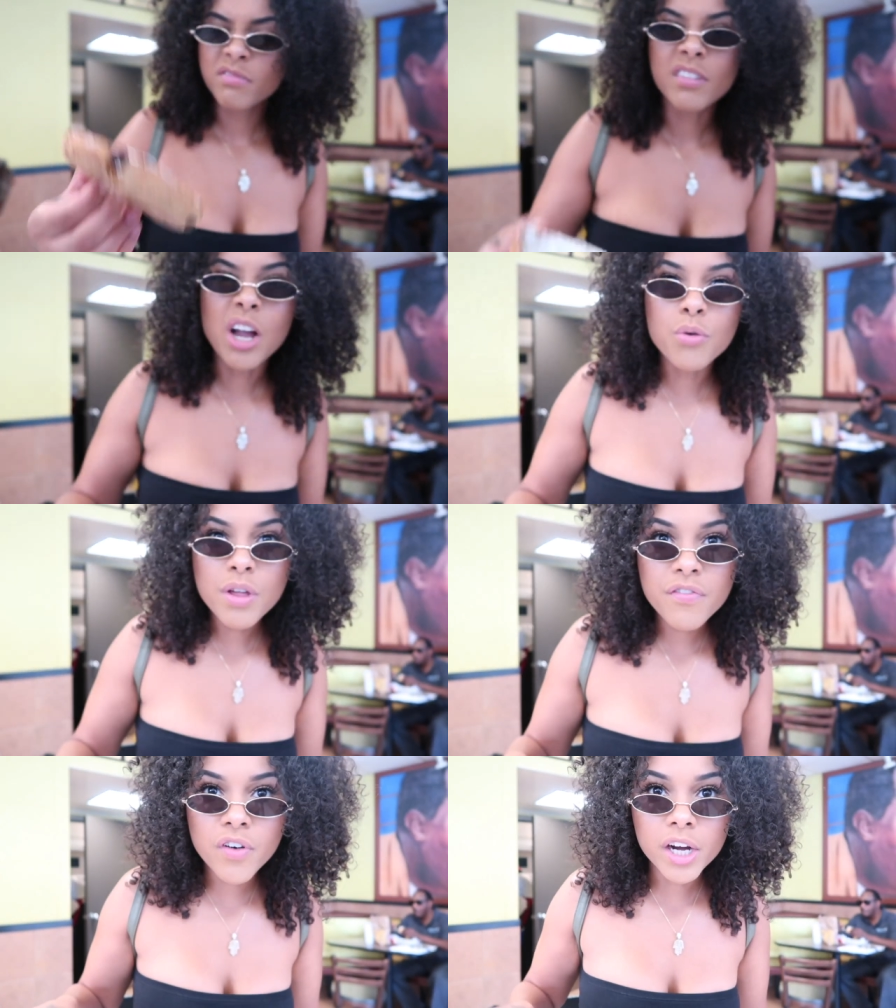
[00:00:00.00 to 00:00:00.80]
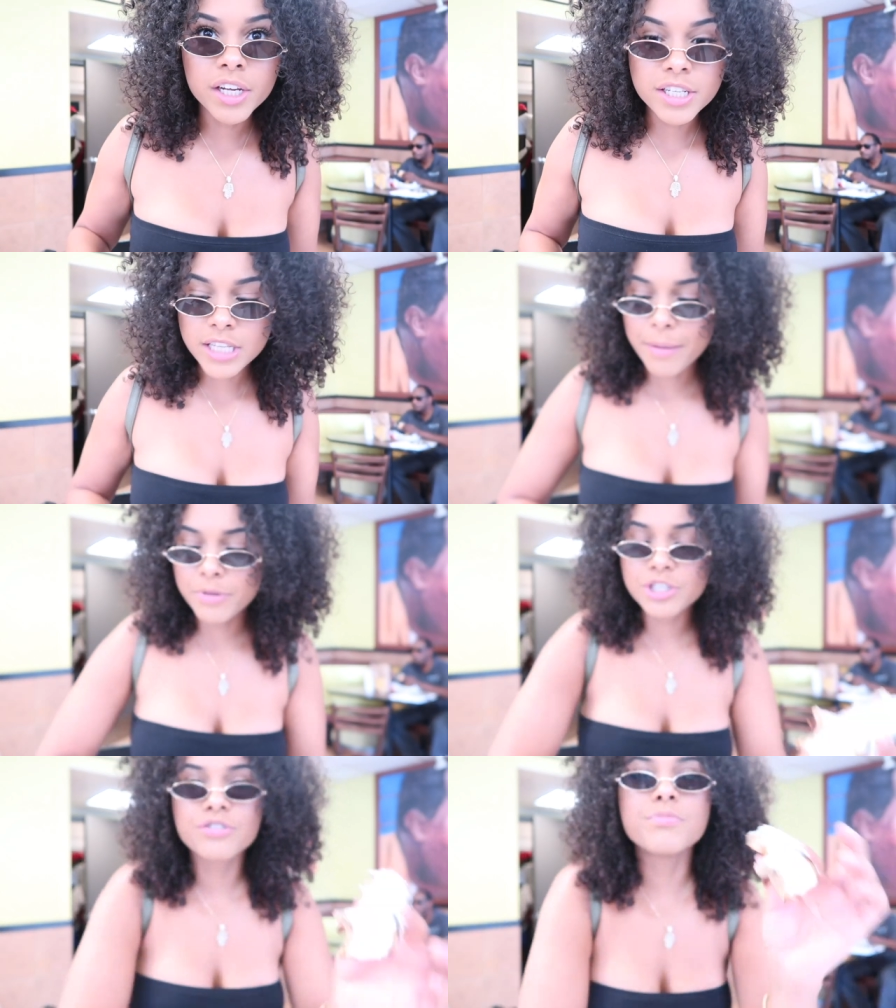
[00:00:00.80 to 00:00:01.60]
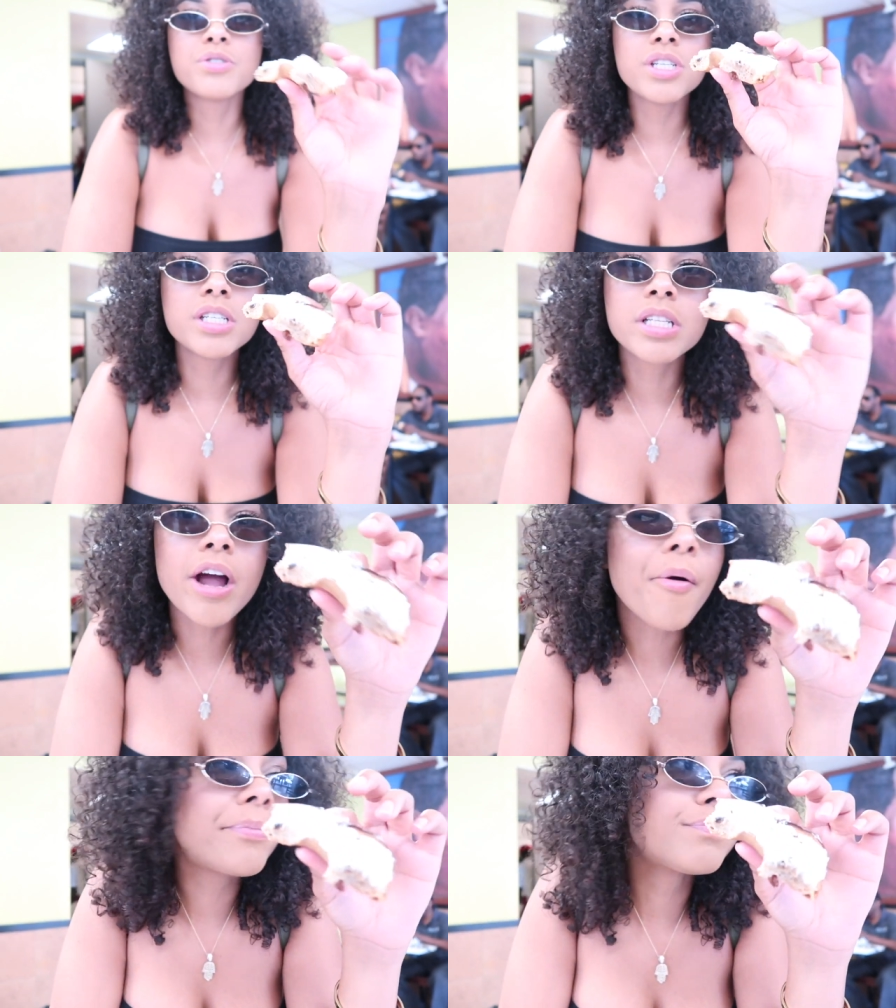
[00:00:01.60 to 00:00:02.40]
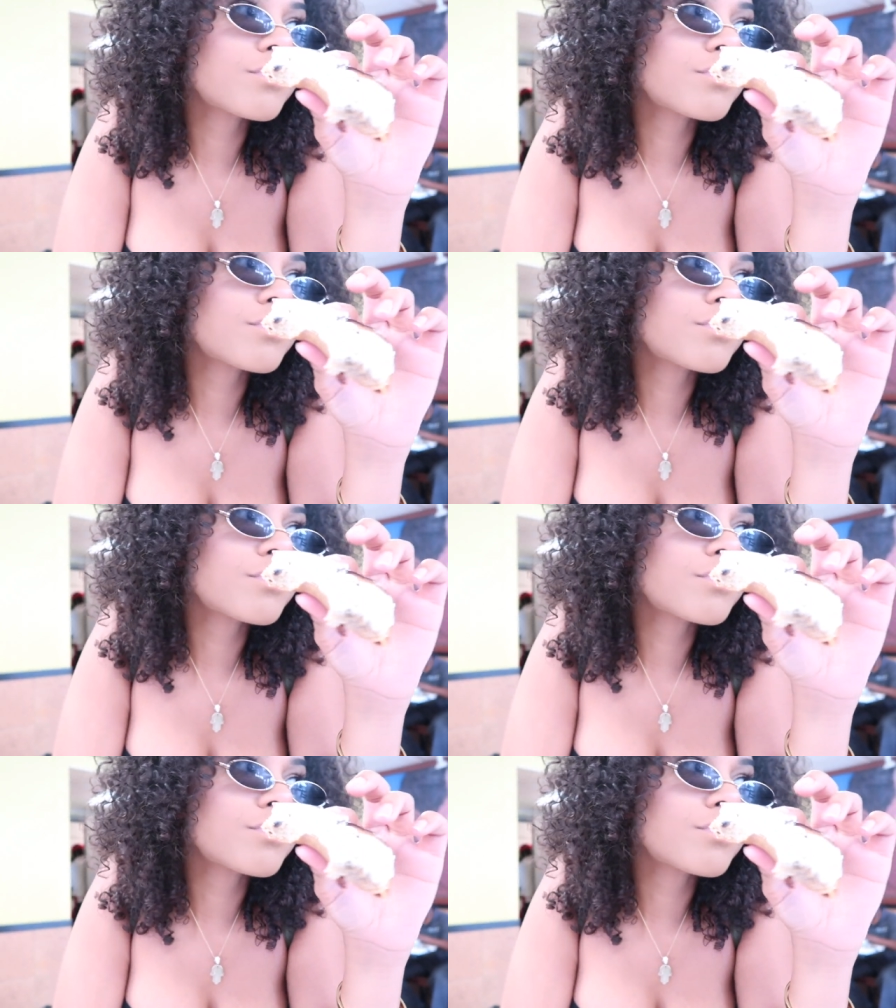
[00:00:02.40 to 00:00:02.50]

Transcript: Like, who the fuck is that much cream cheese? Like,